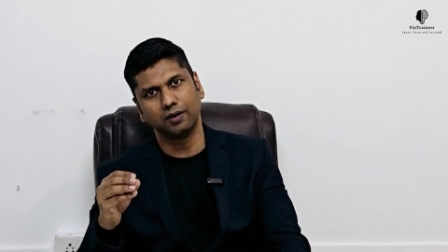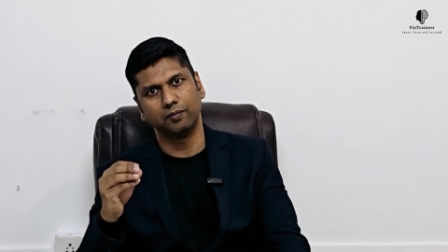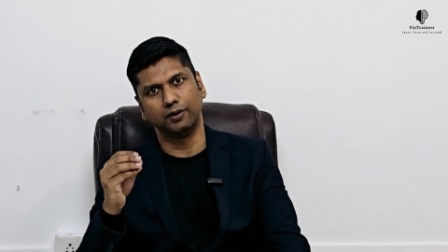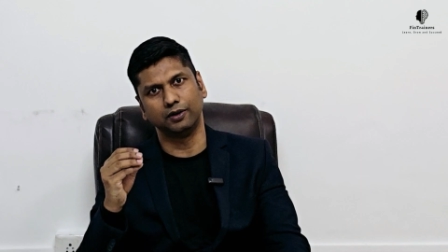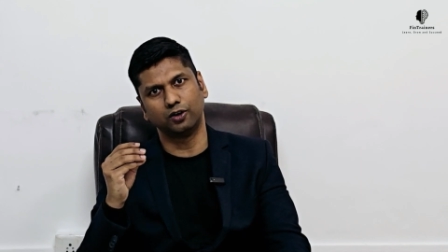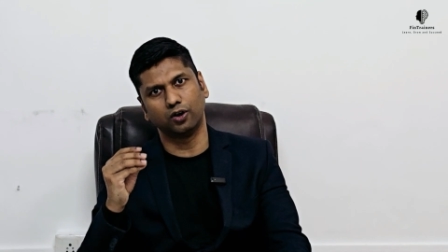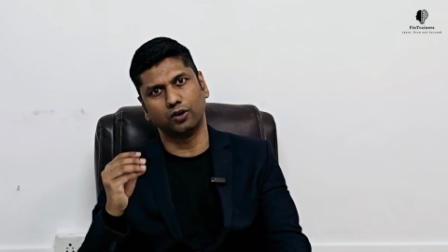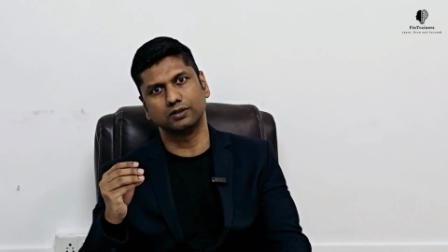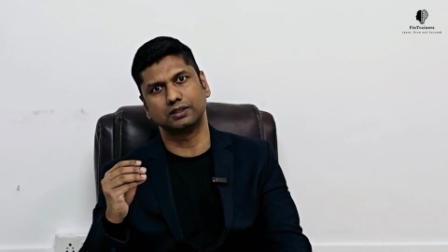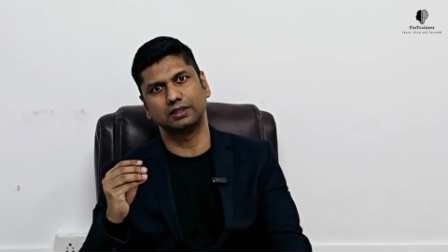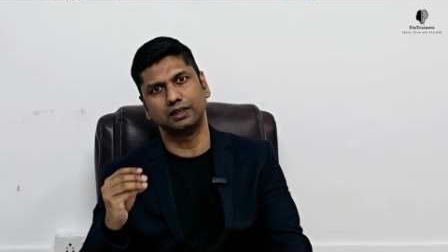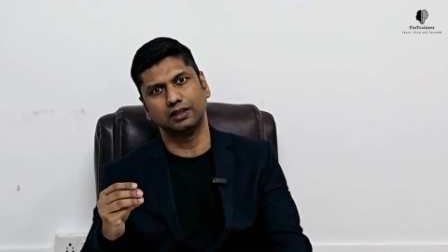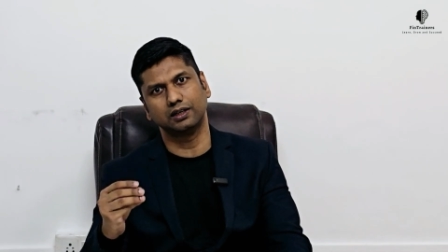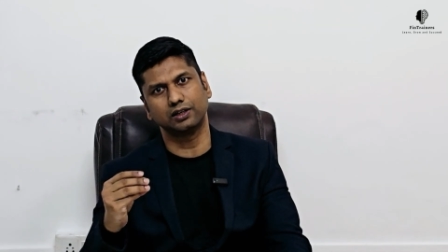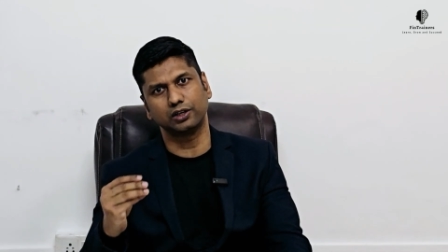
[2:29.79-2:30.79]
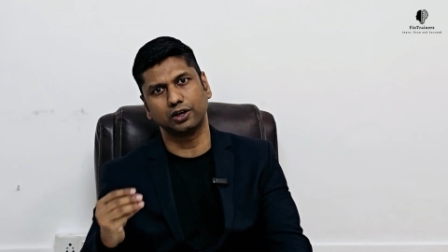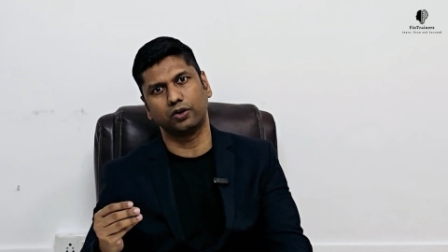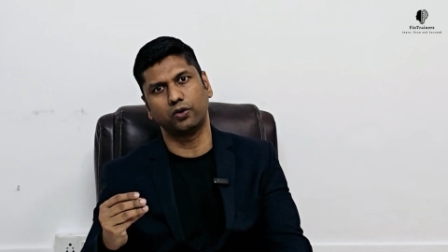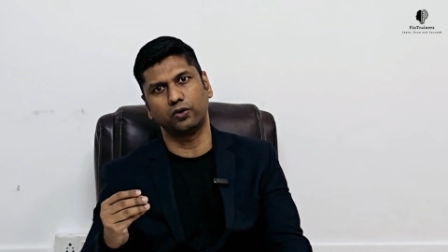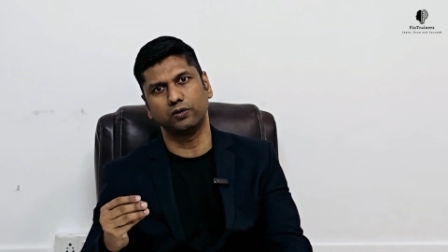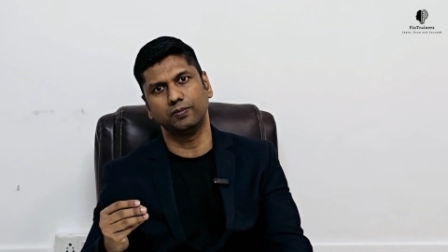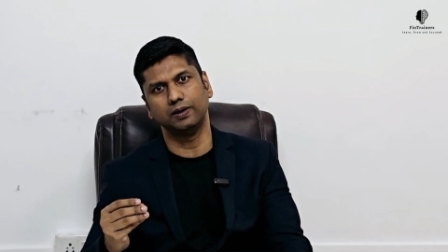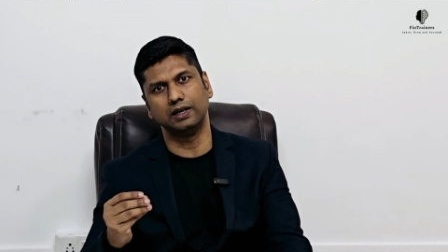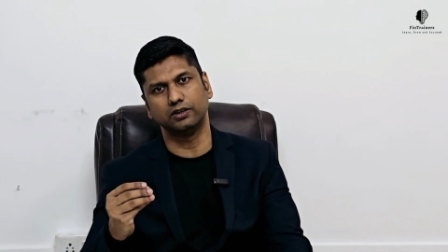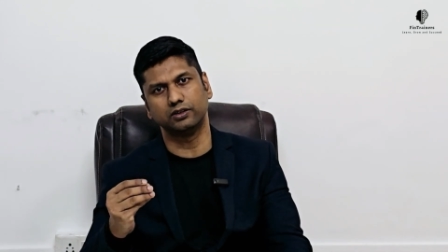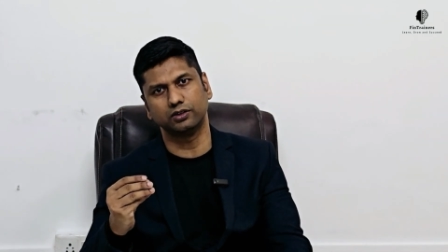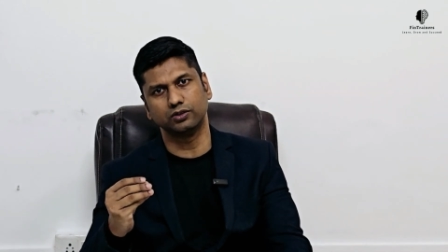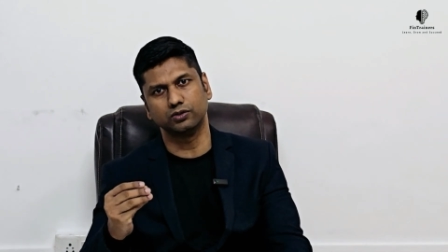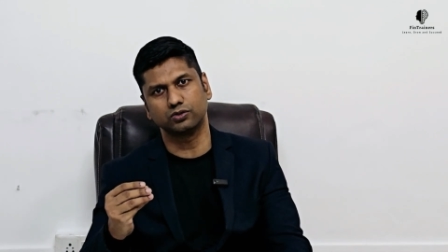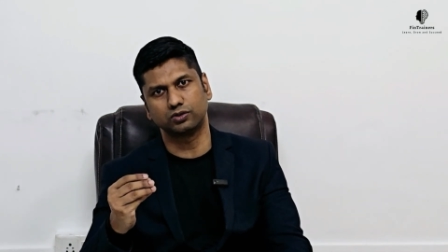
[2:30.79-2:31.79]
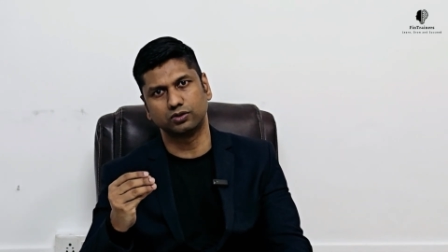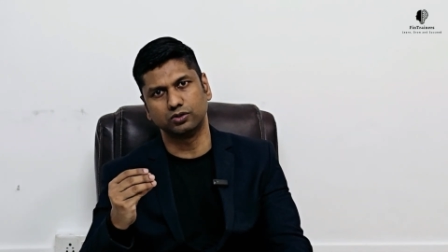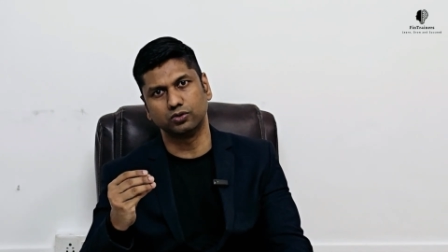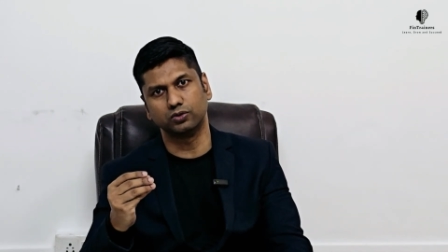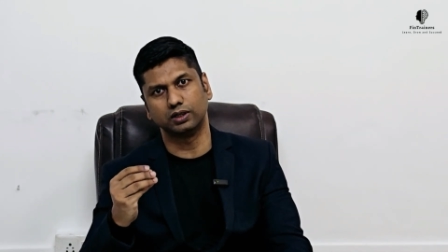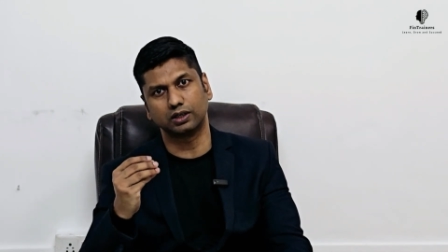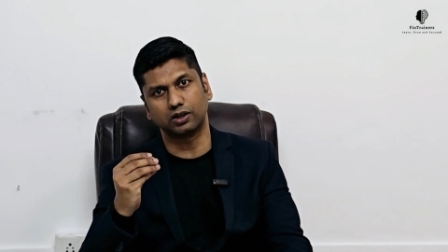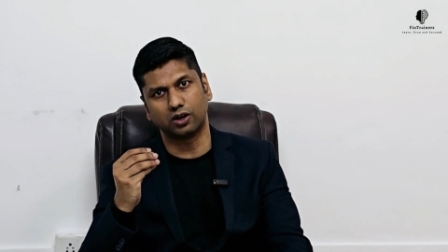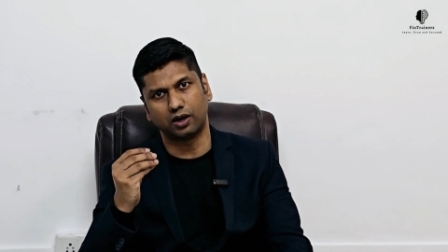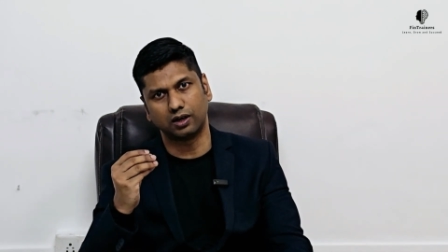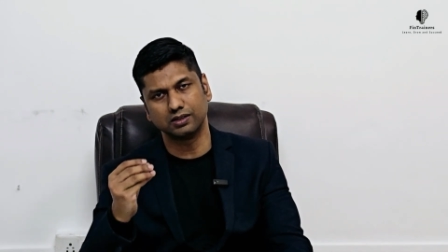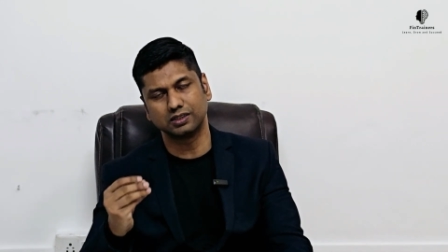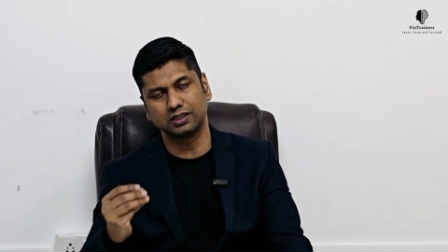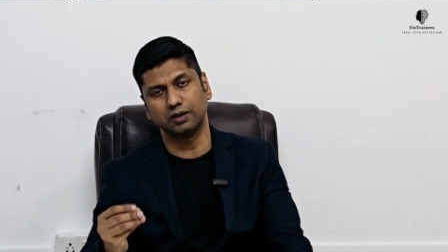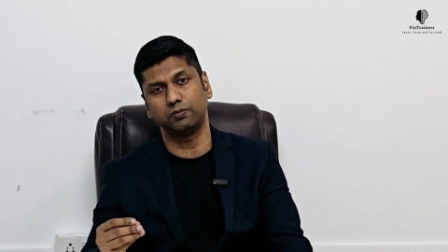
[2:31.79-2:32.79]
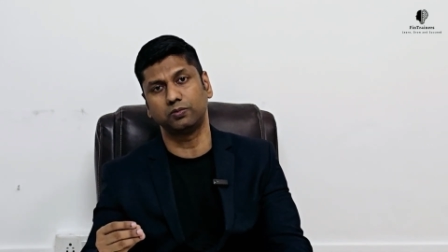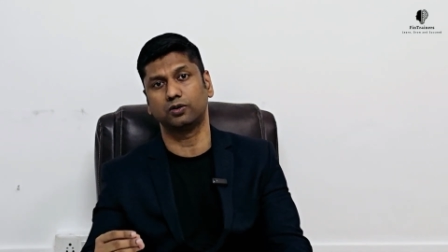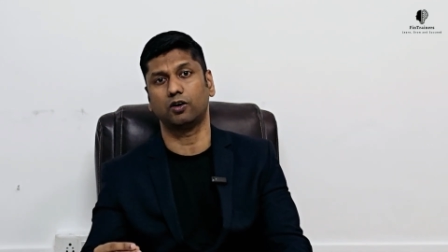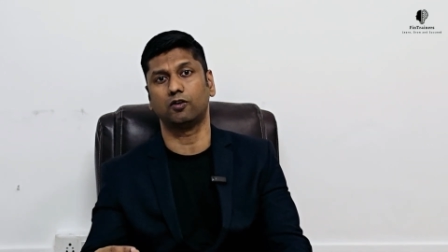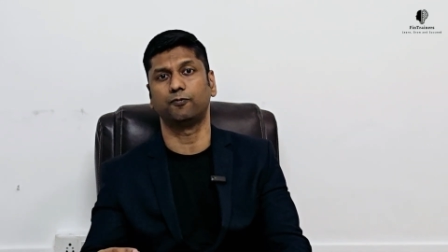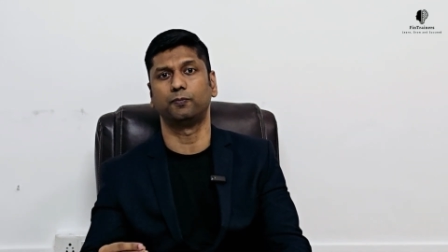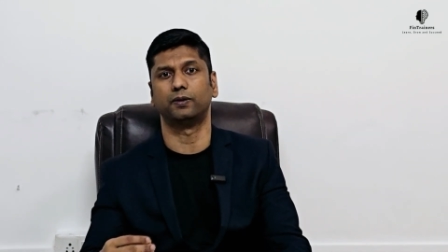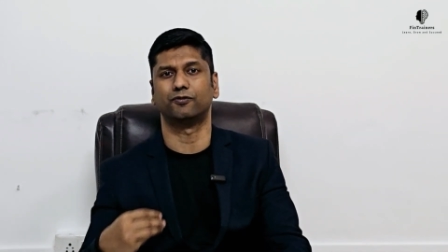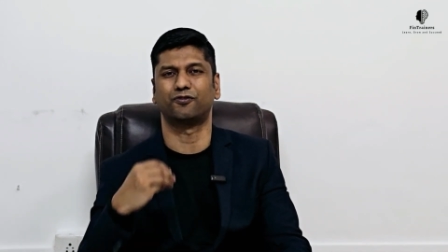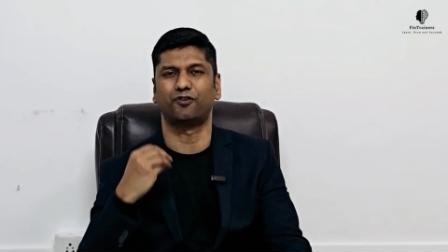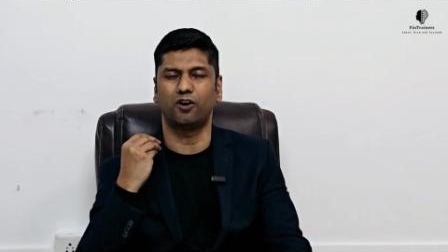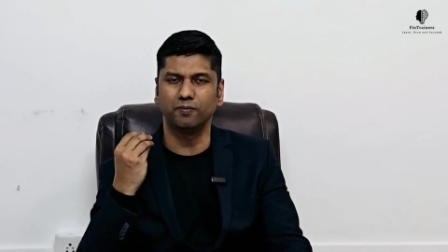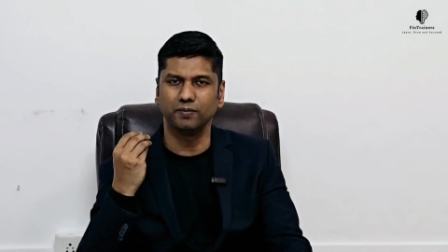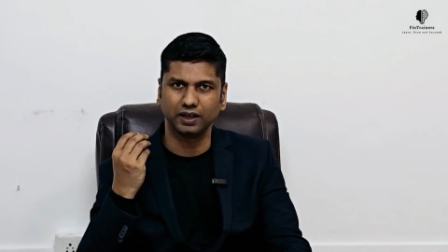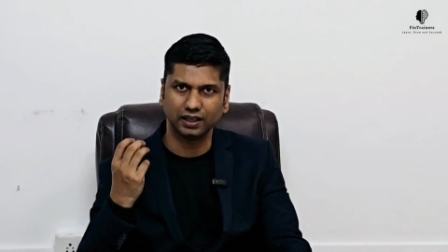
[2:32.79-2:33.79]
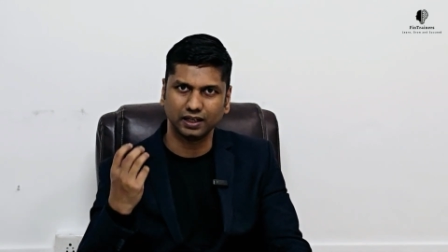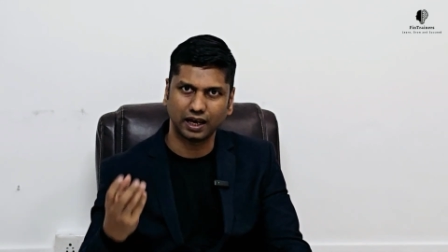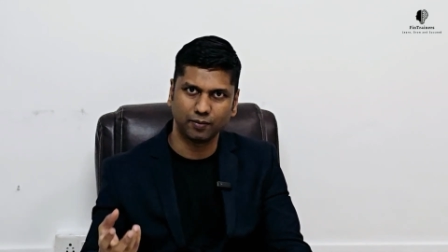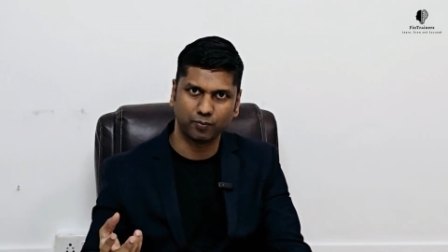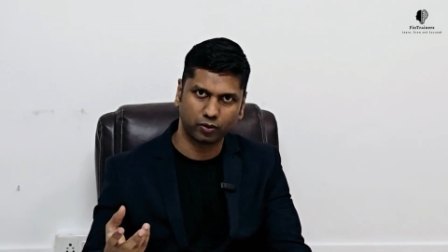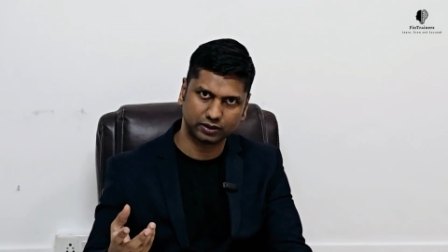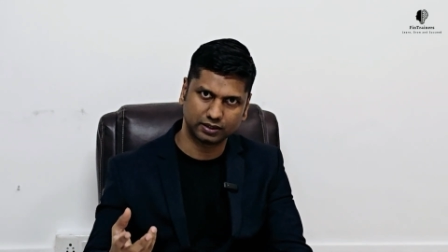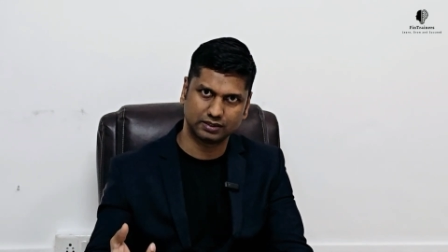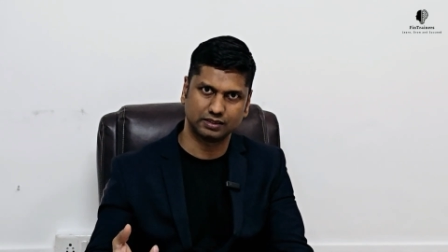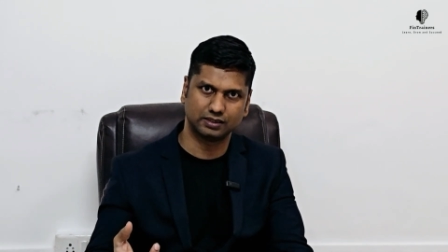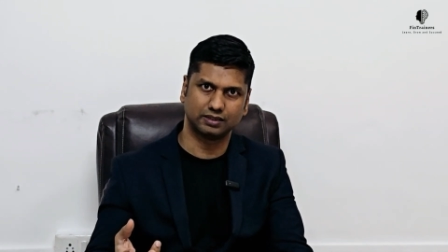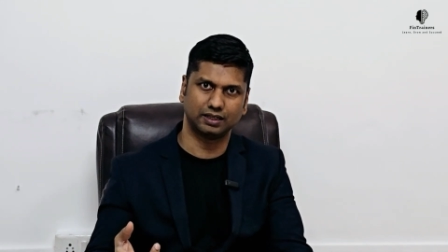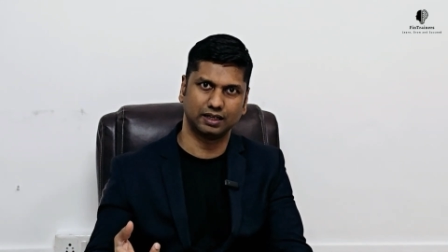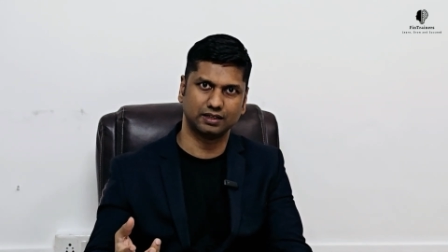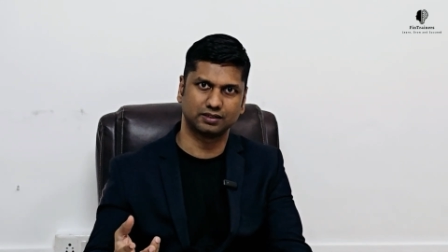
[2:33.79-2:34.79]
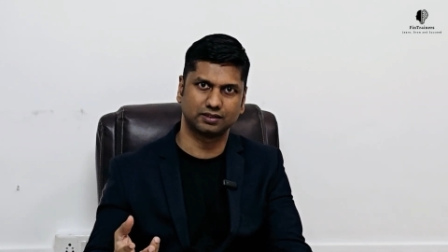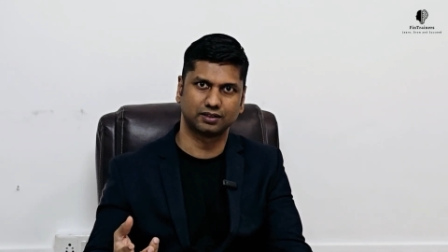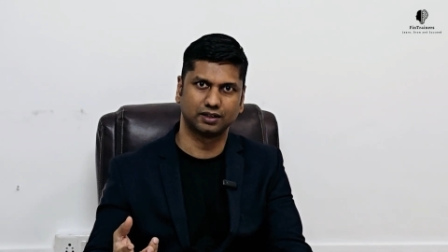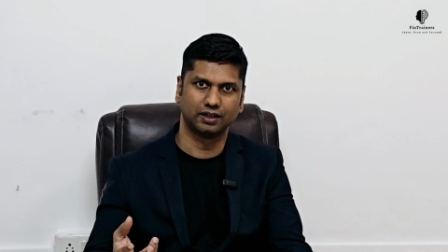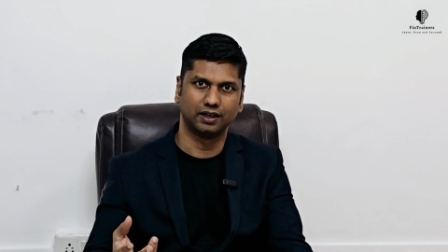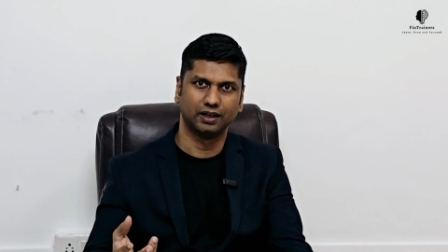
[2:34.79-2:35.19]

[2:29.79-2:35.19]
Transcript: because here you're going to be introduced to the concept of performing a hypothesis test